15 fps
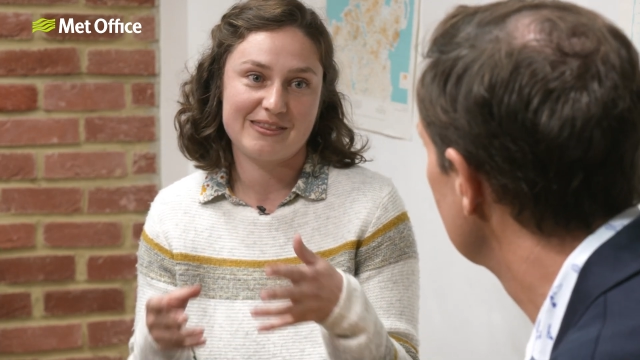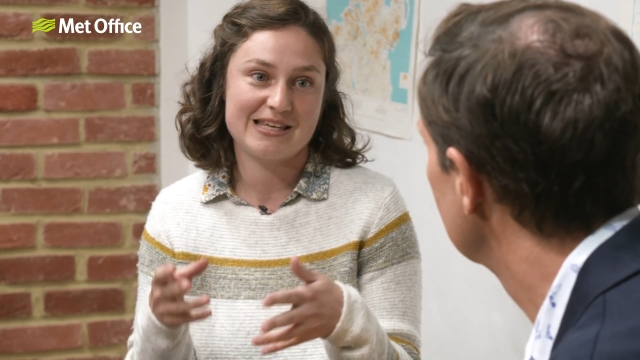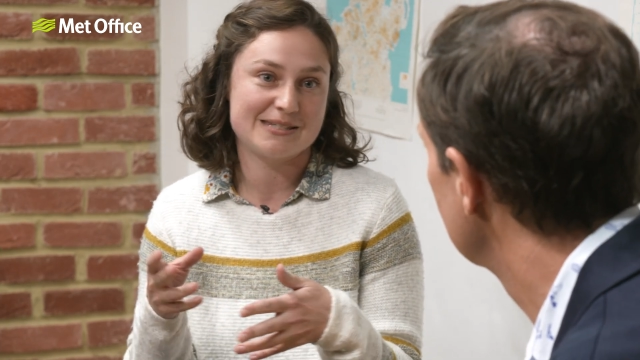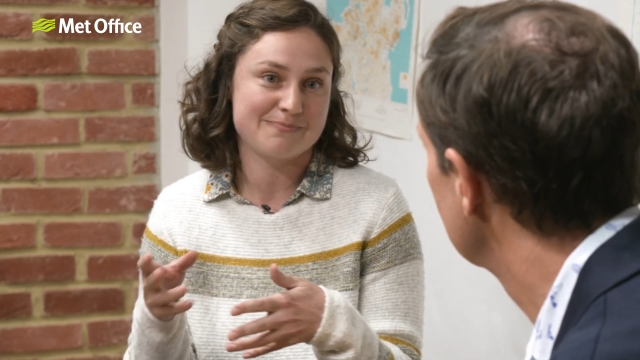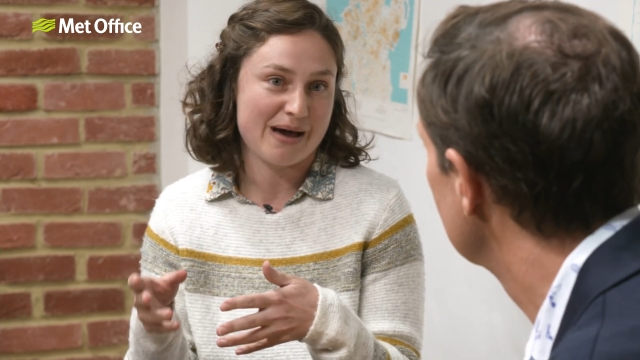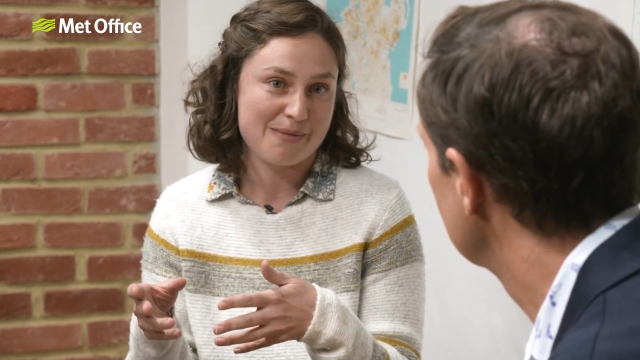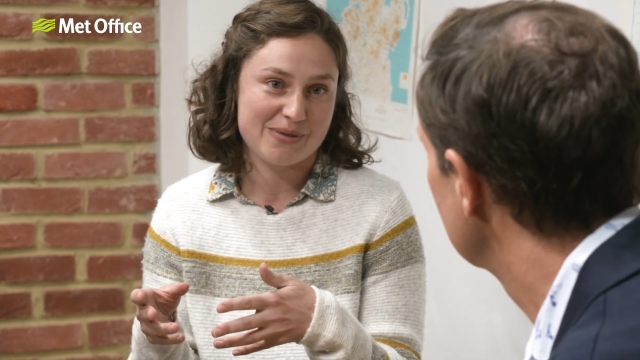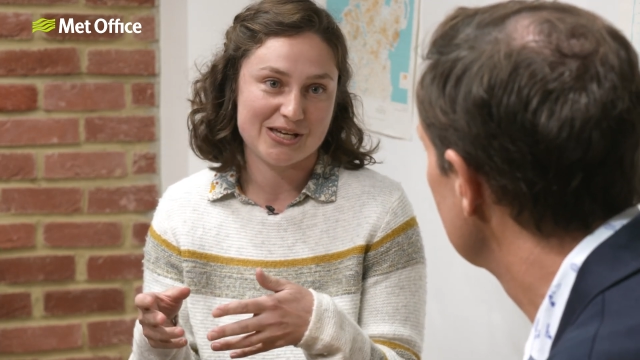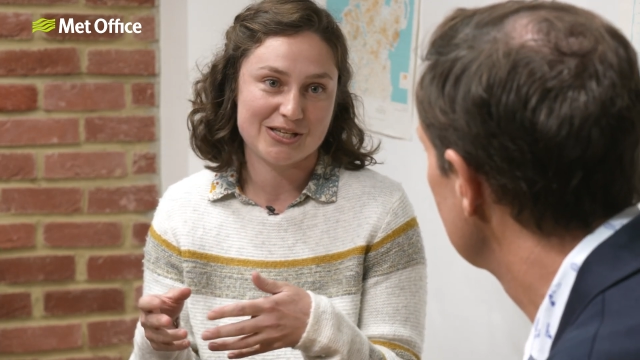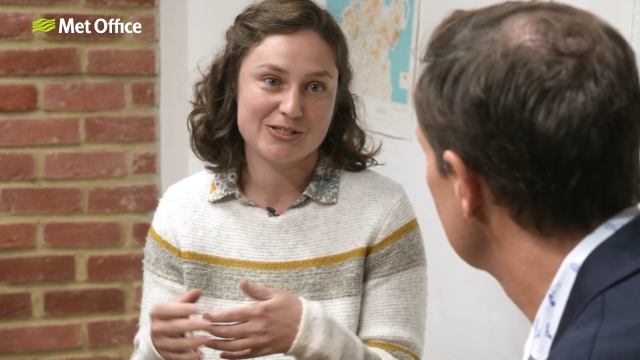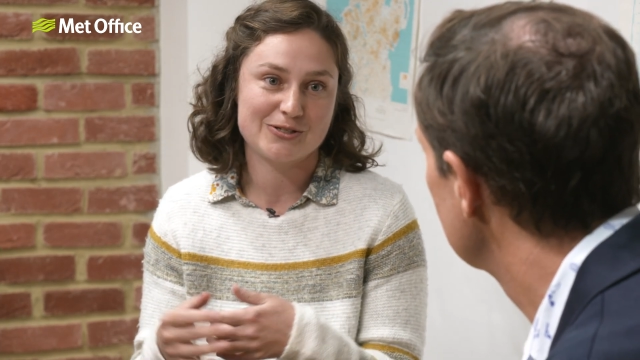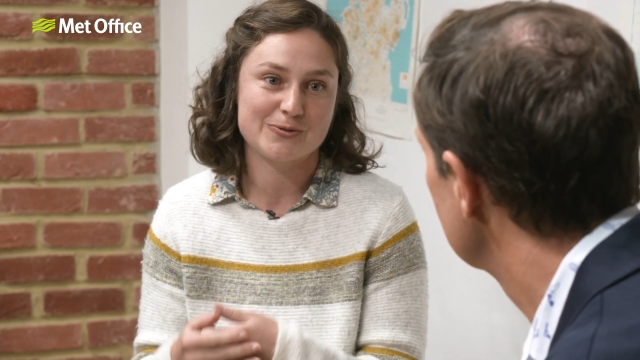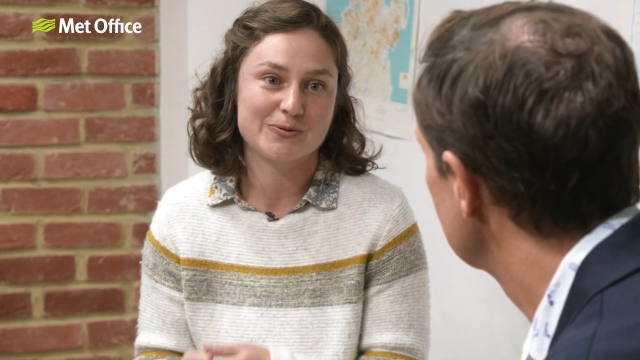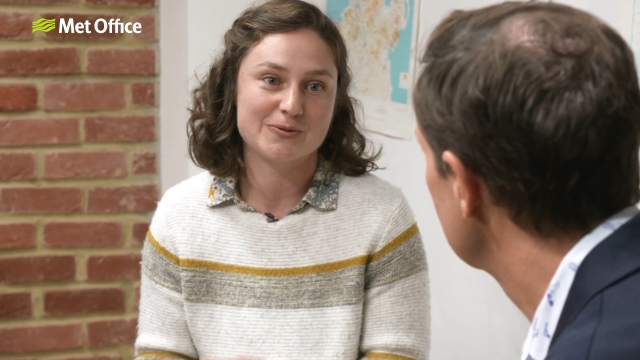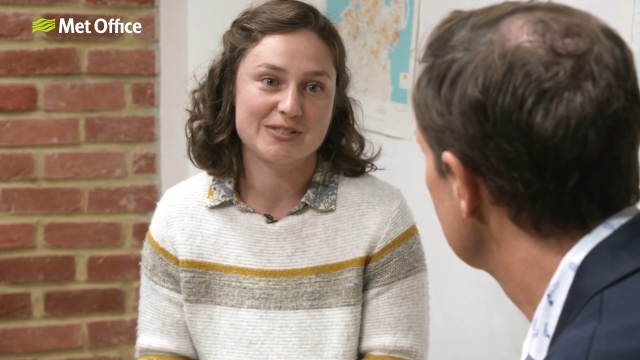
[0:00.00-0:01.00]
these mapping
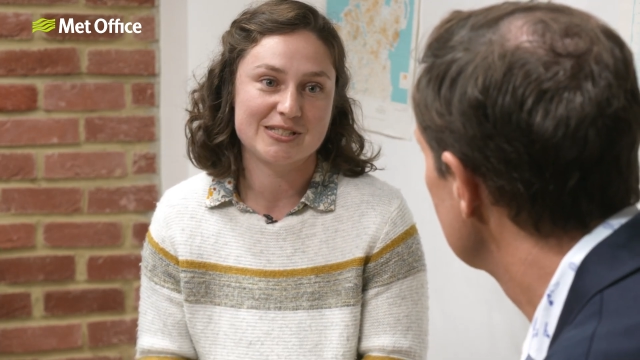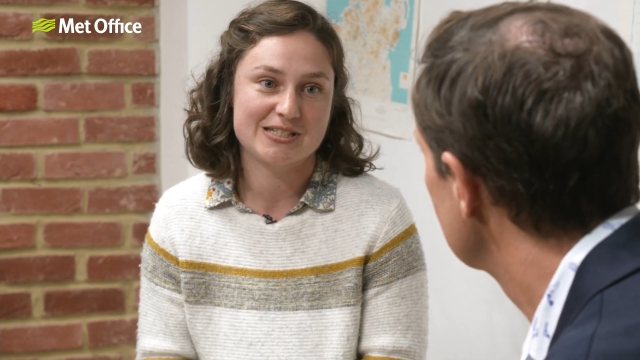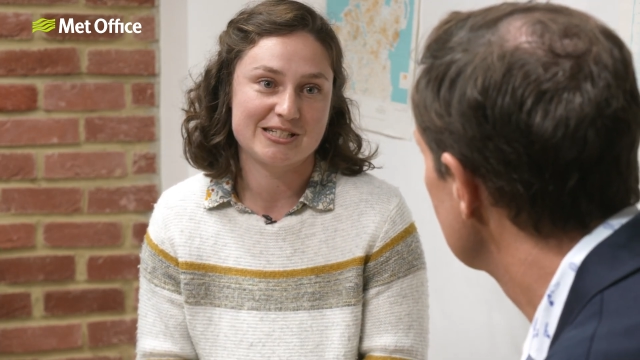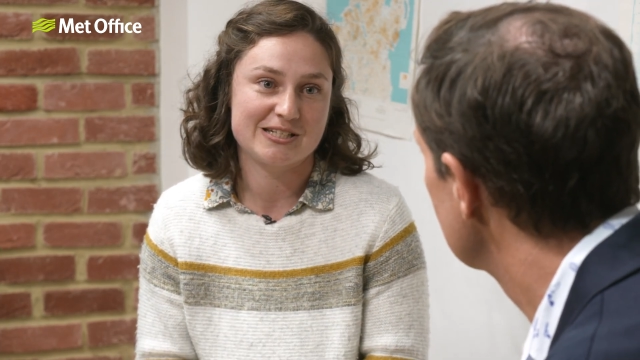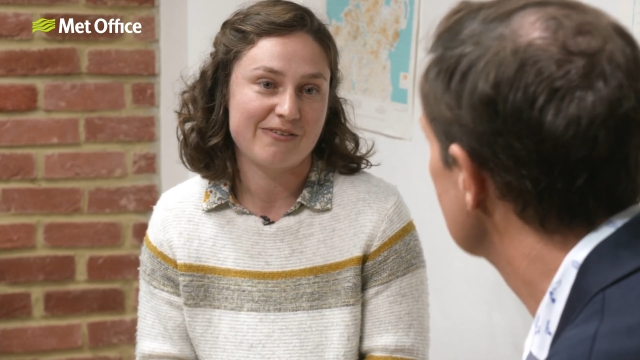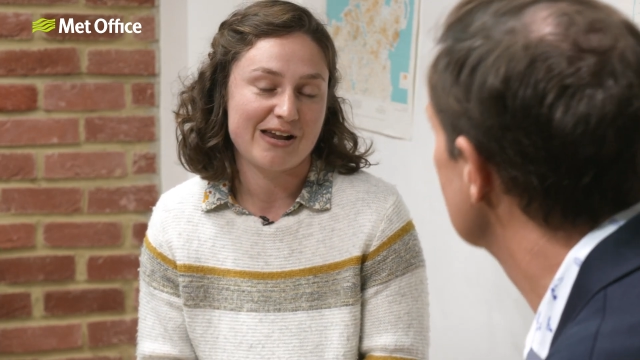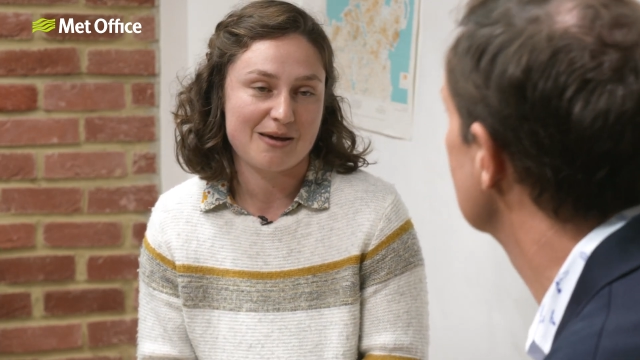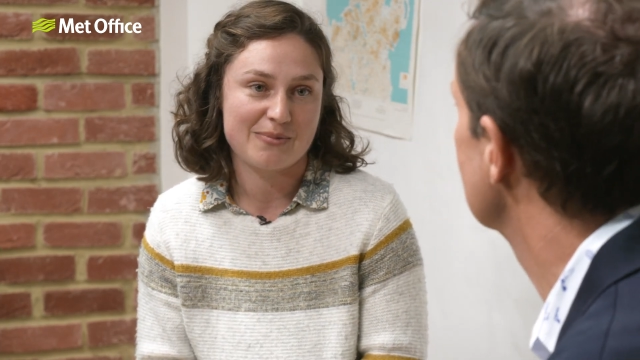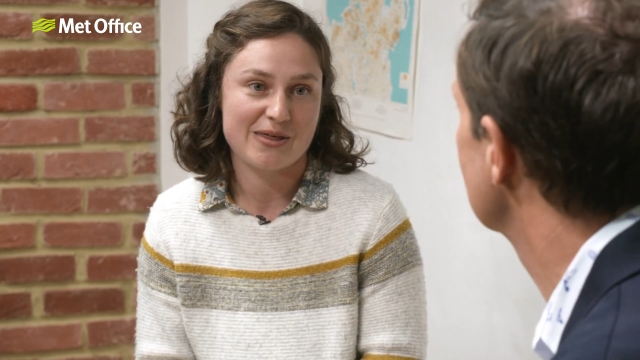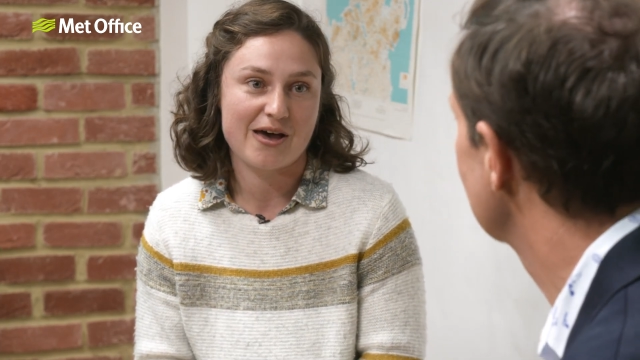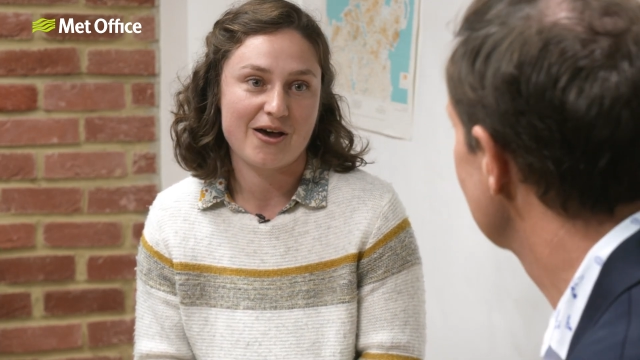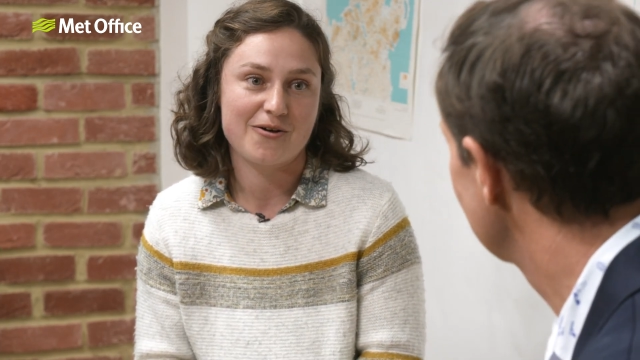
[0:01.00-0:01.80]
tools to develop their